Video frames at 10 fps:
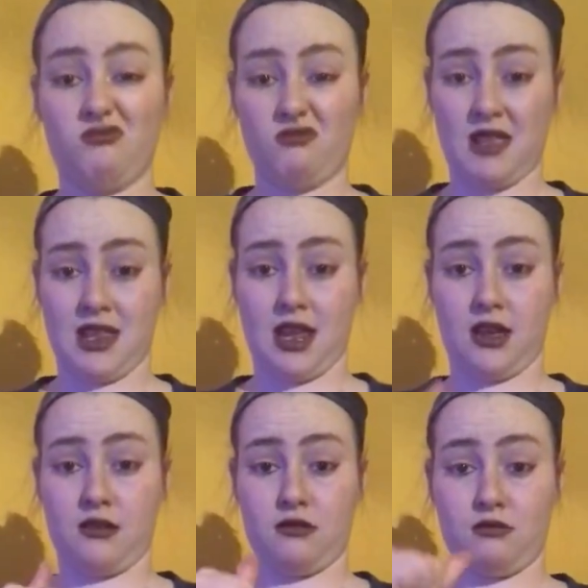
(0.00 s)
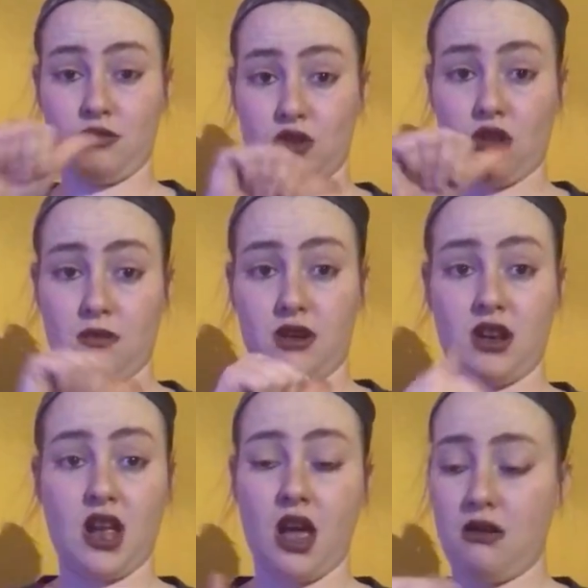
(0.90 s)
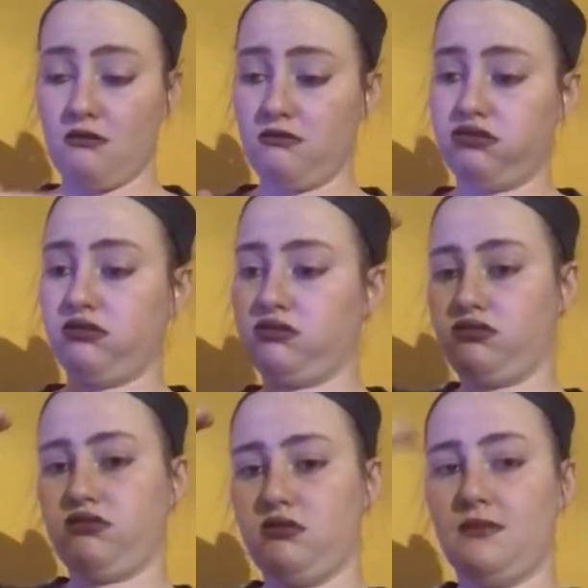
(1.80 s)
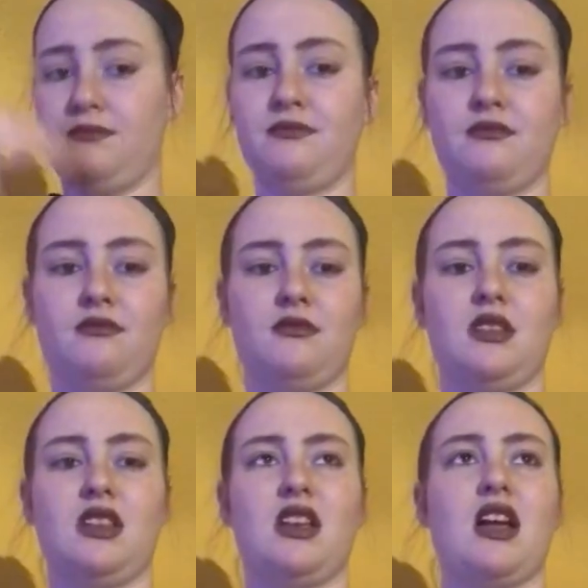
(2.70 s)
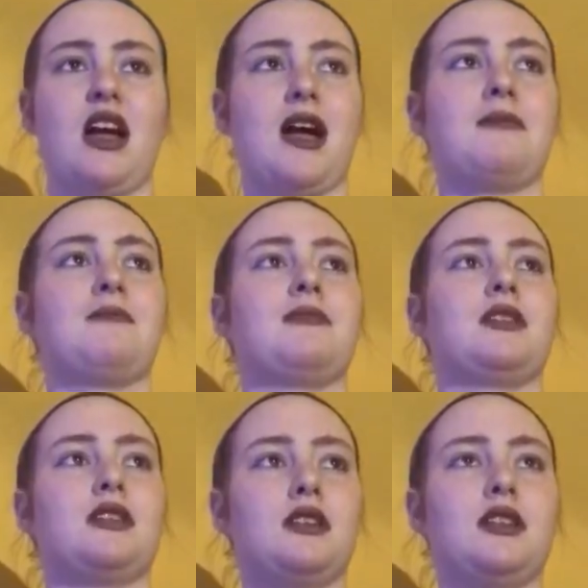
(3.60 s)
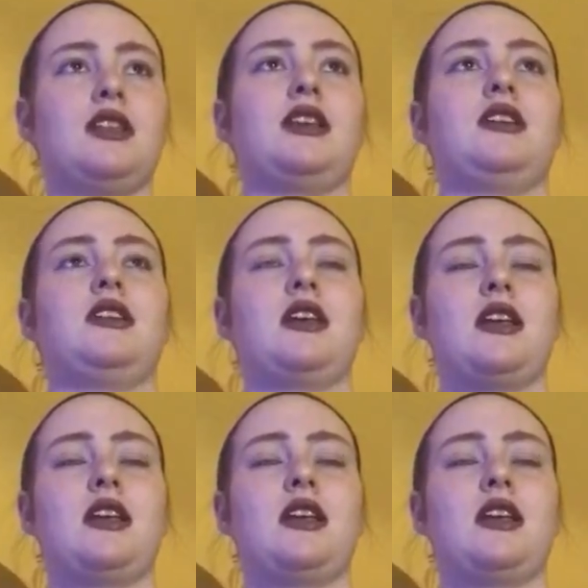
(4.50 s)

Some people, they say, okay, just getting clean, that's where I'm setting my bar.